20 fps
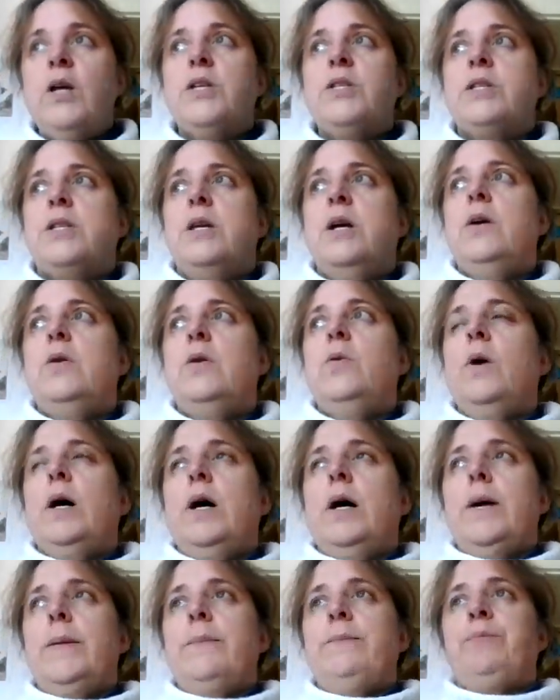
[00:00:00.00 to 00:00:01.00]
So
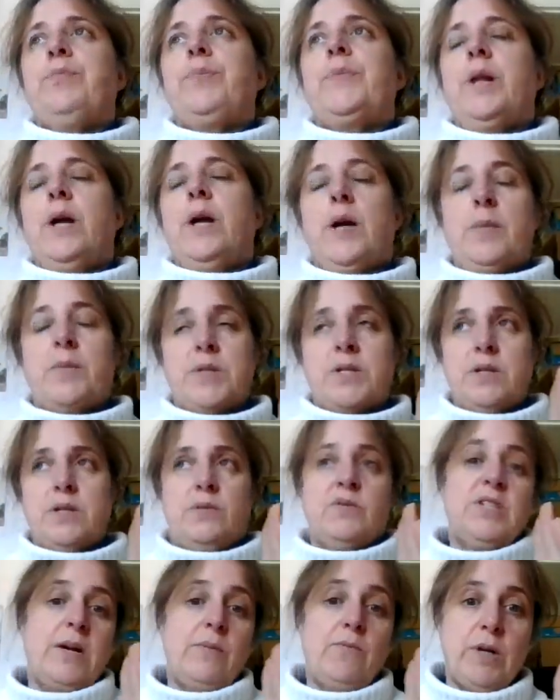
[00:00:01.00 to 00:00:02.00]
up
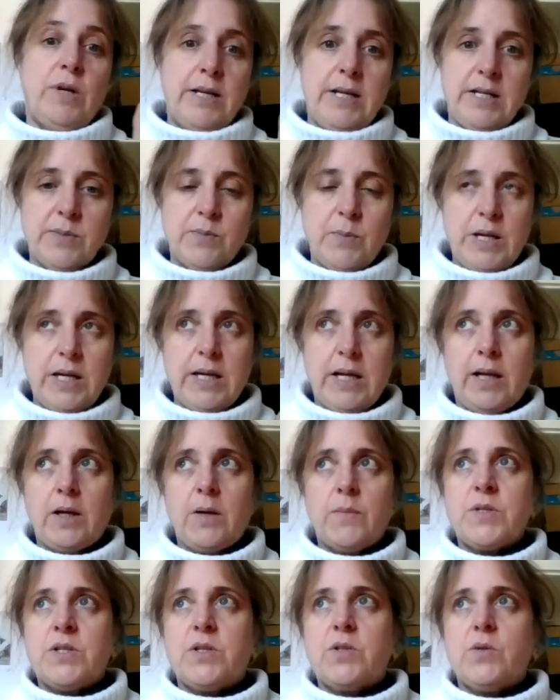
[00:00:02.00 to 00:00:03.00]
to, generally
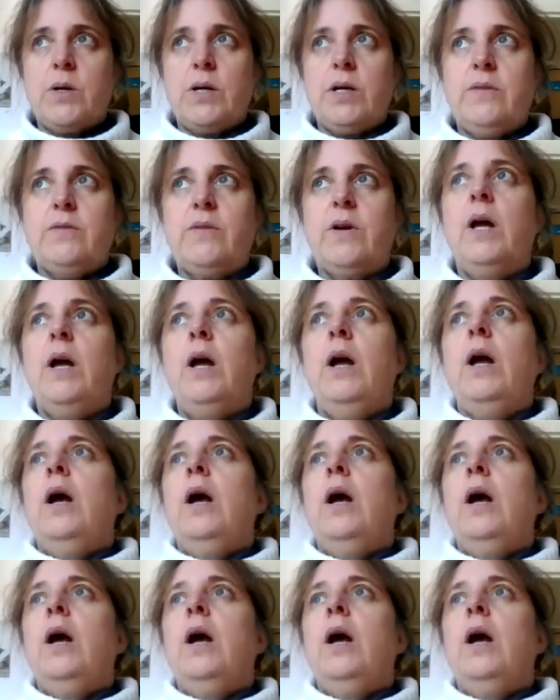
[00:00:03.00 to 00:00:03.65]
speaking, up to 12.